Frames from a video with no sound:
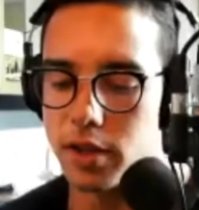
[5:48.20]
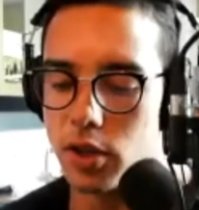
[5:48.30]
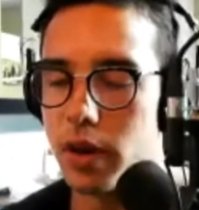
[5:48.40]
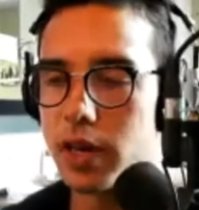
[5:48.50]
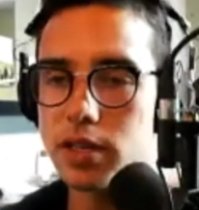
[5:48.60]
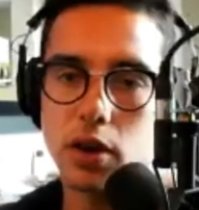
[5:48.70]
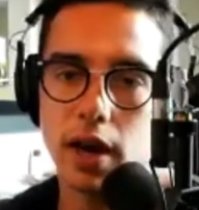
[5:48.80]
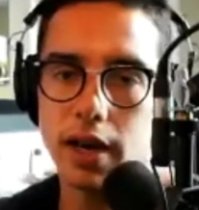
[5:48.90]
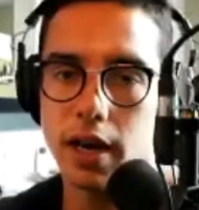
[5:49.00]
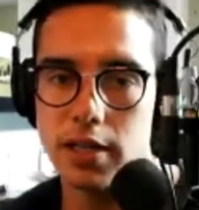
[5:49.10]
US. So
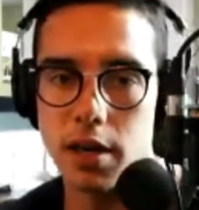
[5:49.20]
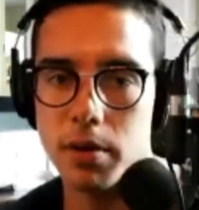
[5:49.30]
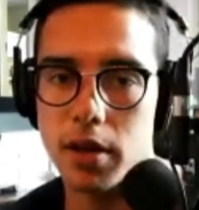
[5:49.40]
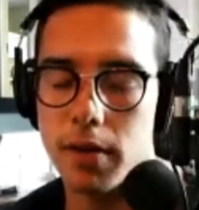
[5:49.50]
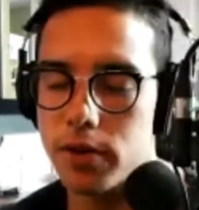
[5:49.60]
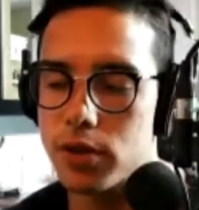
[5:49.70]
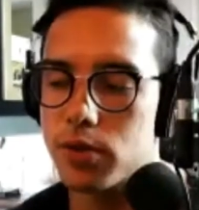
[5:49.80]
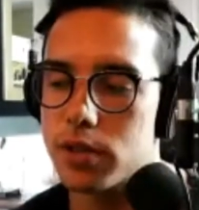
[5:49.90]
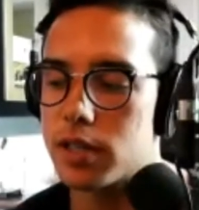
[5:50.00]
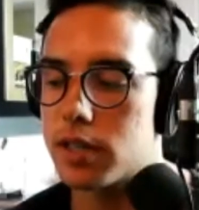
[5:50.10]
I, I stumbled upon virtual
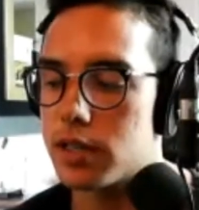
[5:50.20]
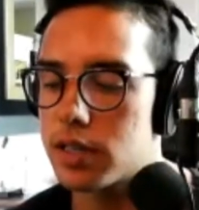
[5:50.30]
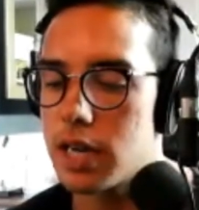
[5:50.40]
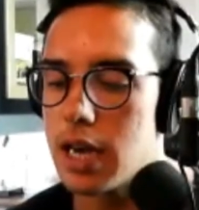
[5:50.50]
assistants.